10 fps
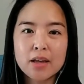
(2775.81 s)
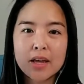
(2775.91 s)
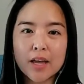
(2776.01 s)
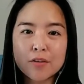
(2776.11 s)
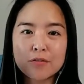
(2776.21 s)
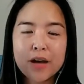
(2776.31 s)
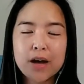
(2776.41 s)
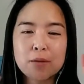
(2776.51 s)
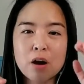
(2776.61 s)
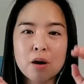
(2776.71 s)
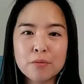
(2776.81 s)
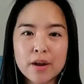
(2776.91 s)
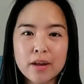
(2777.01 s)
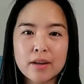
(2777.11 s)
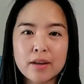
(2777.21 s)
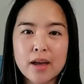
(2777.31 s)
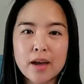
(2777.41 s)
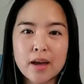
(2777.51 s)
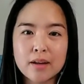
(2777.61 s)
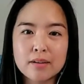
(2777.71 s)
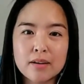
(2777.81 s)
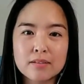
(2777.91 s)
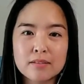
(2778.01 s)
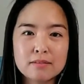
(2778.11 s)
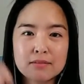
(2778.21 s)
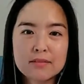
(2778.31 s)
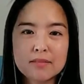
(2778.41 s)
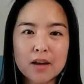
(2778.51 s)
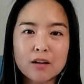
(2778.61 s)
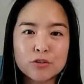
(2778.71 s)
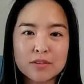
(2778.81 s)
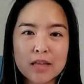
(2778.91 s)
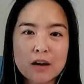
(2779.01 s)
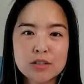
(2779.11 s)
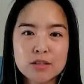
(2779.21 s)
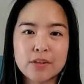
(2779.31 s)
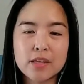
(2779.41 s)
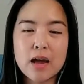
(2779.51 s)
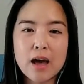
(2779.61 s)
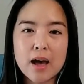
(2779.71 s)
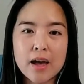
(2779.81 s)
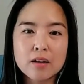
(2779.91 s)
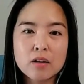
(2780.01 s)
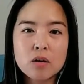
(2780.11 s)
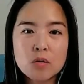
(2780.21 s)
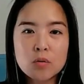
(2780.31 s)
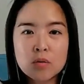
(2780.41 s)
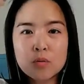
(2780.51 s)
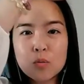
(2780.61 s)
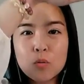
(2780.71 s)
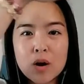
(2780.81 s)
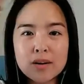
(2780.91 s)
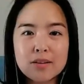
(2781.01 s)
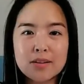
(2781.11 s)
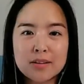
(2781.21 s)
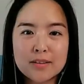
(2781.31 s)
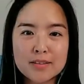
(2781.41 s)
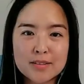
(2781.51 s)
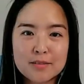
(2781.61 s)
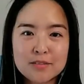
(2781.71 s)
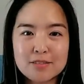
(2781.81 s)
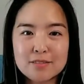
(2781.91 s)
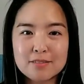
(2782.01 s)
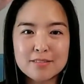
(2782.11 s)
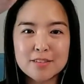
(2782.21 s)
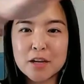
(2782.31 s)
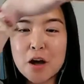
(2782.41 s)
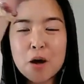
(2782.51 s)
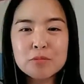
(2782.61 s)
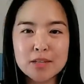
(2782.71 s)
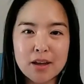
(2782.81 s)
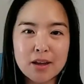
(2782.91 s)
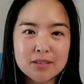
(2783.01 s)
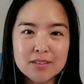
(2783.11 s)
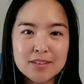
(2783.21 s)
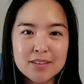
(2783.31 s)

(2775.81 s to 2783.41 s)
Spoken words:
If I'm operating at 100,000 feet high, what is the update?